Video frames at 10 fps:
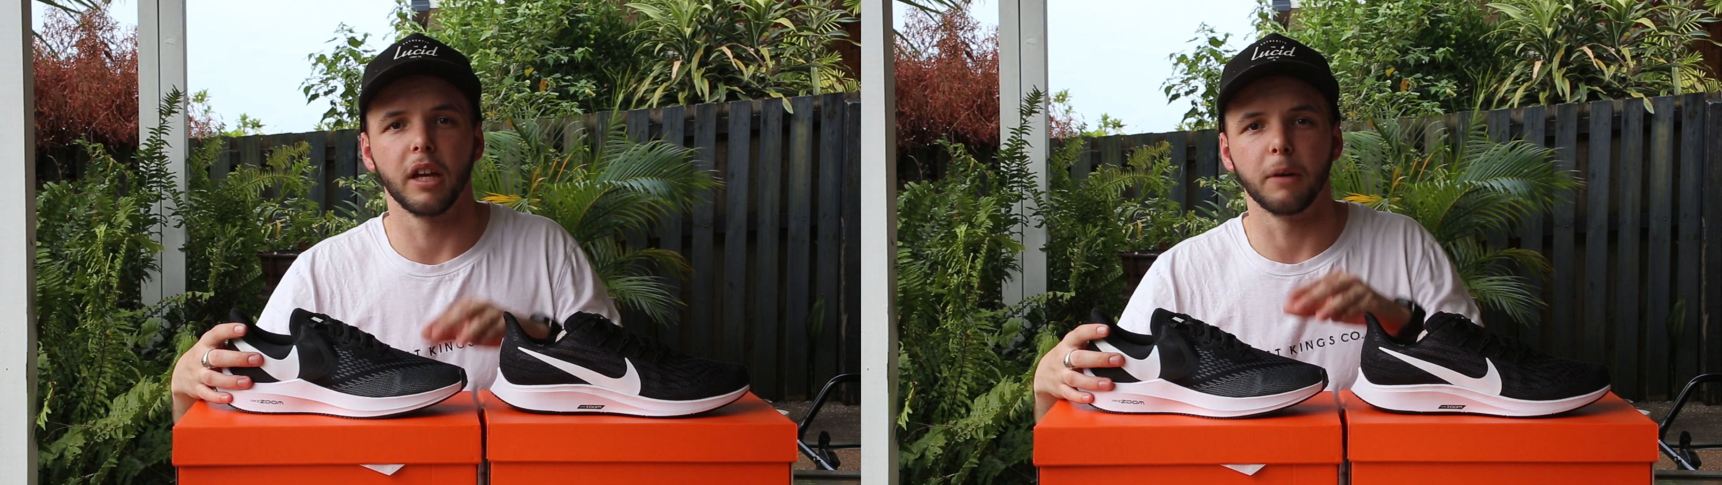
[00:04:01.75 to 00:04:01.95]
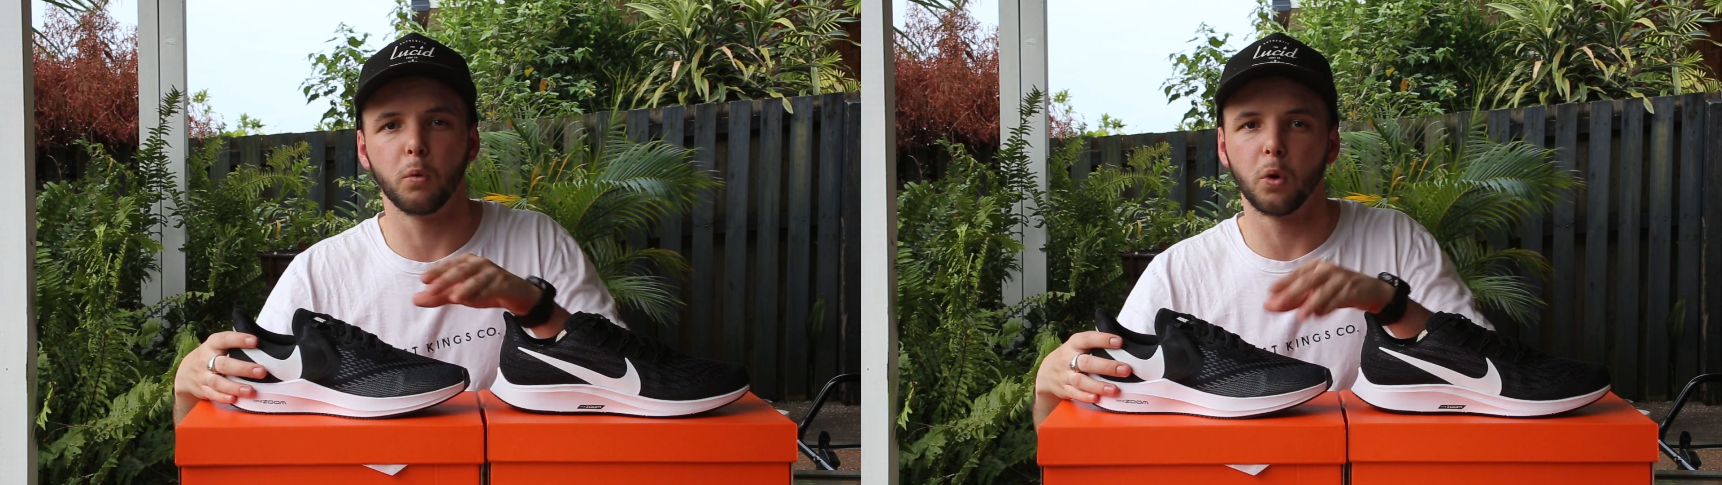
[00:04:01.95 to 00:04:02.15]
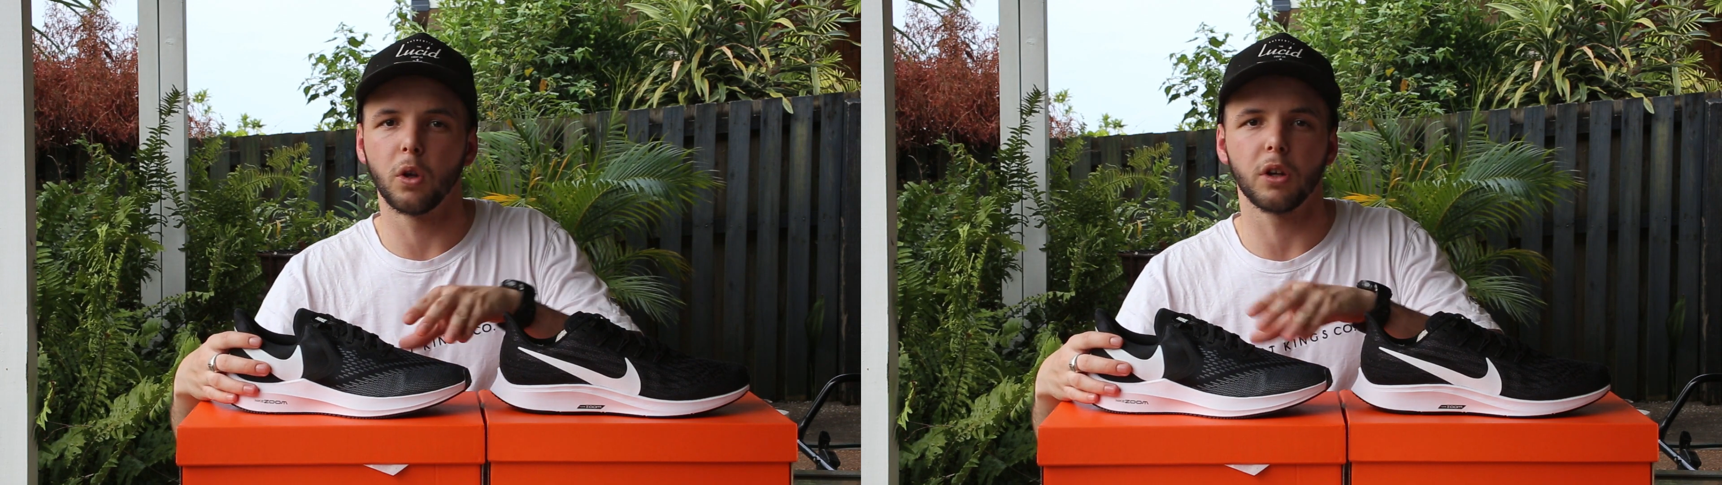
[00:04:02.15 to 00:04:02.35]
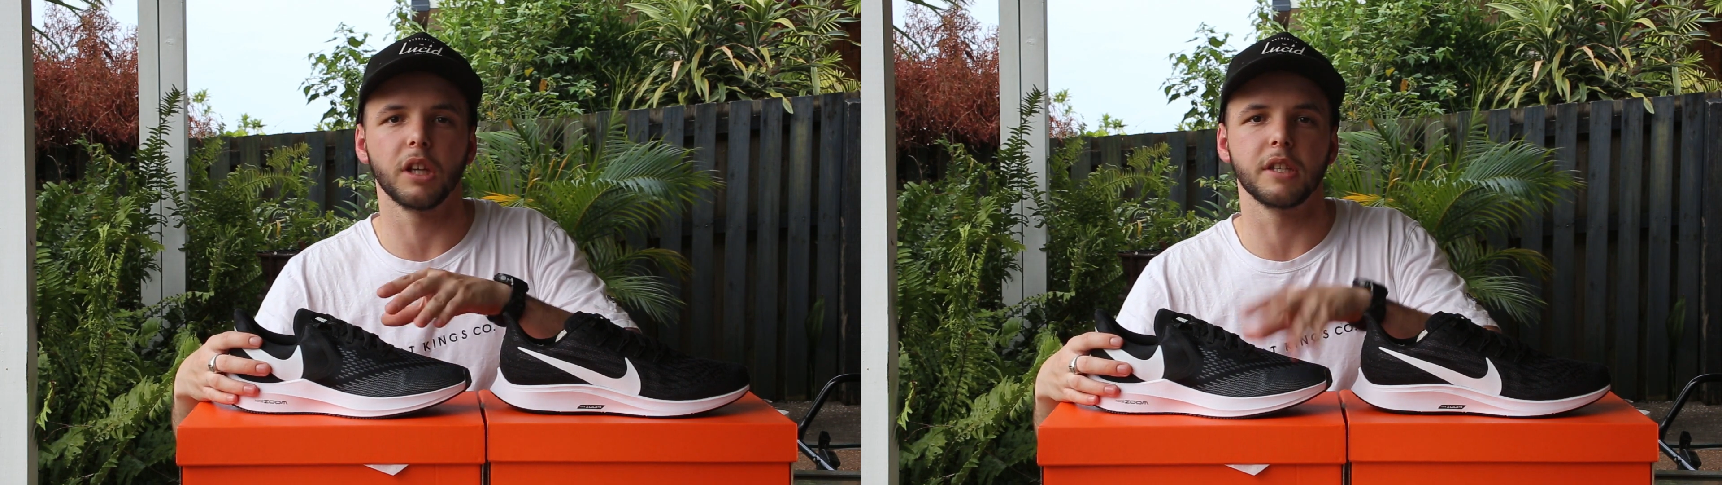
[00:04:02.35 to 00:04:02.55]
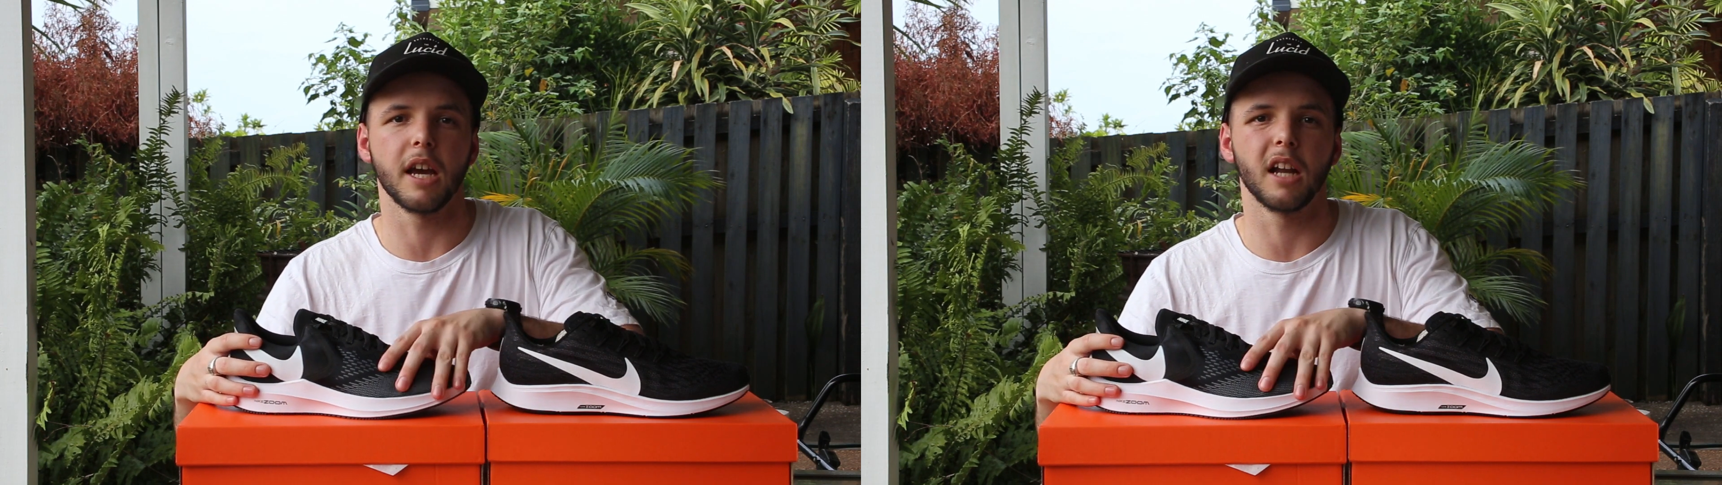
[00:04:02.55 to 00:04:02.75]
It will lock
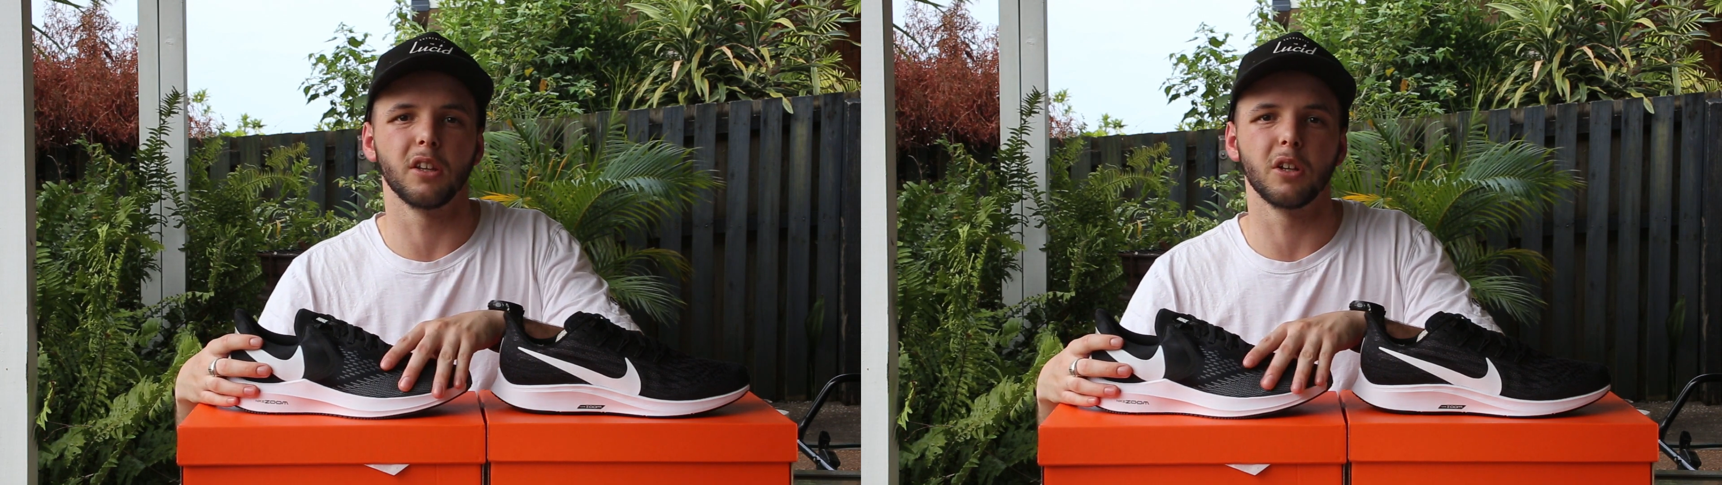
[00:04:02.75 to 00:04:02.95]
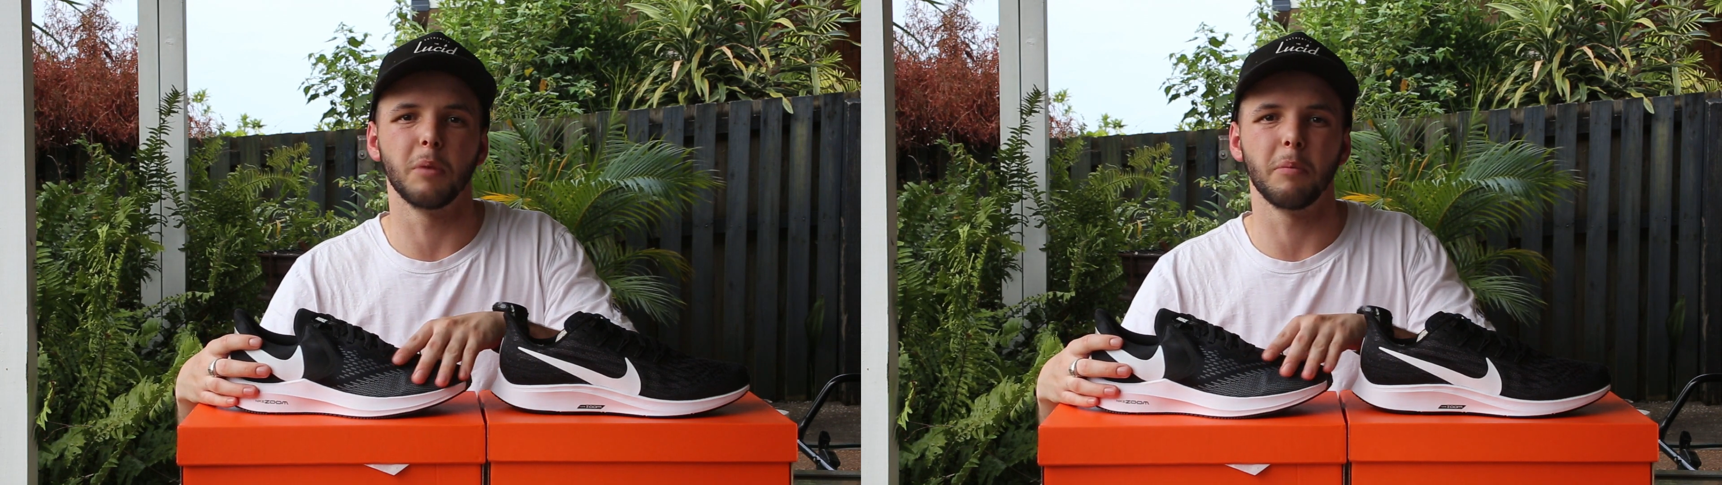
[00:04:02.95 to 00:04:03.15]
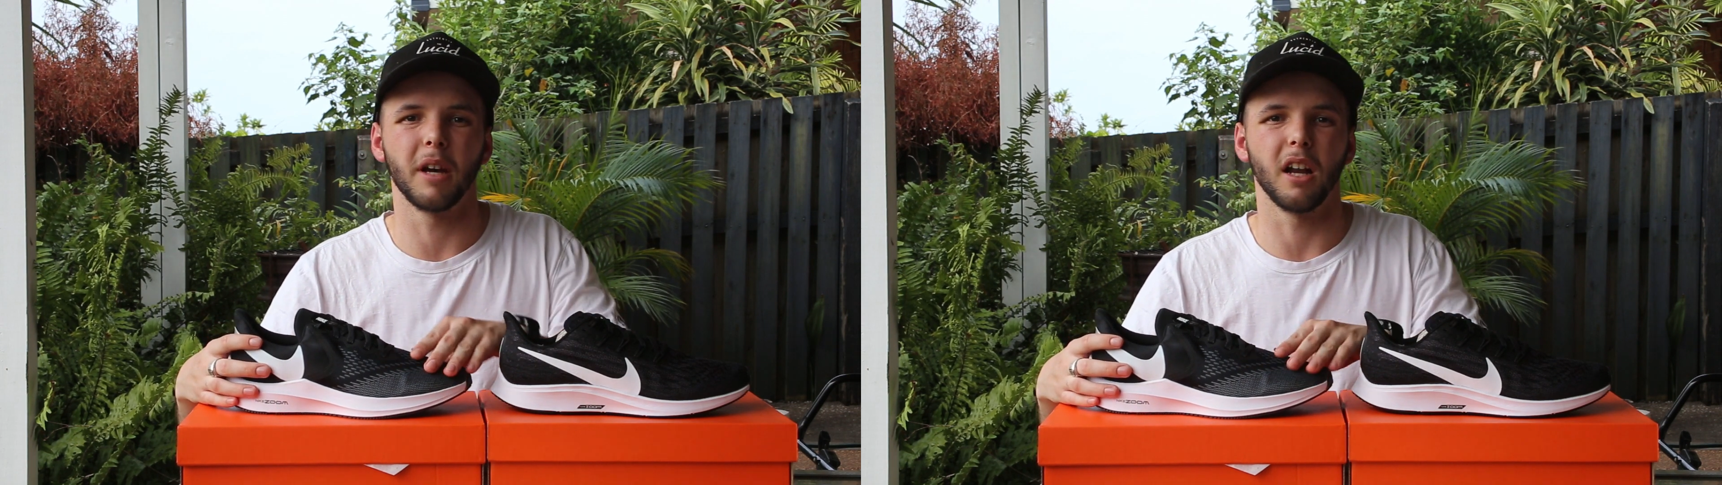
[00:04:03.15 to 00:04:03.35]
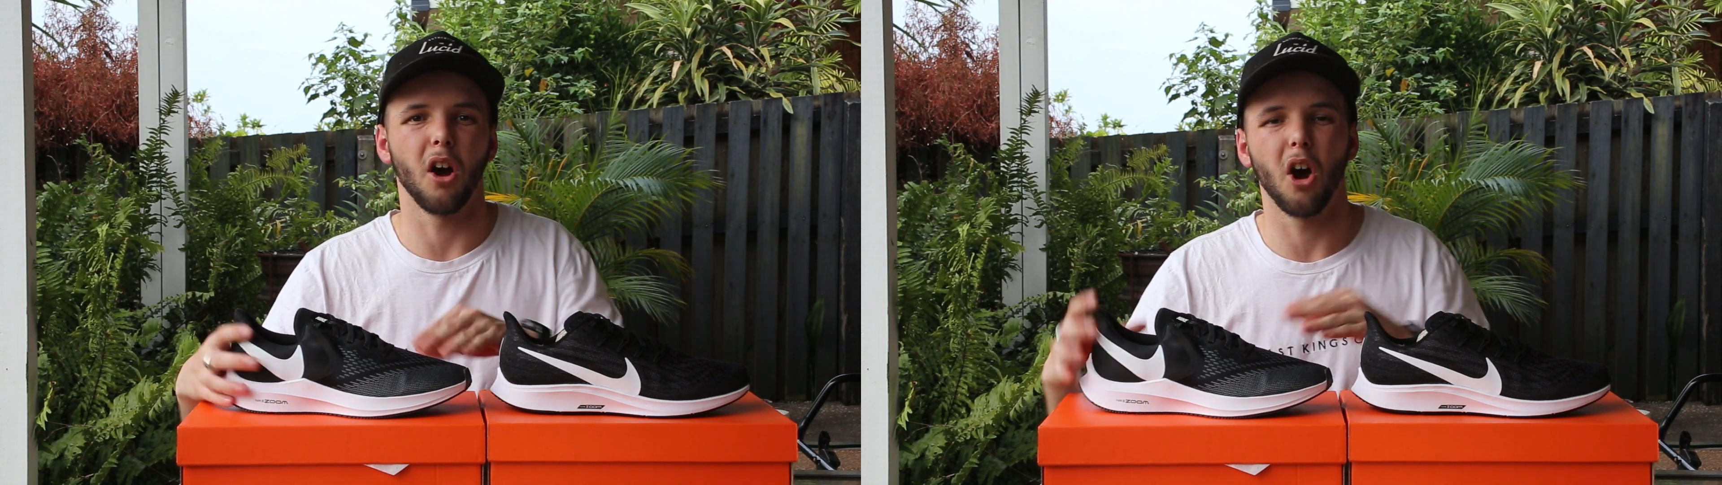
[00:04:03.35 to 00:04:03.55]
you down a little bit better.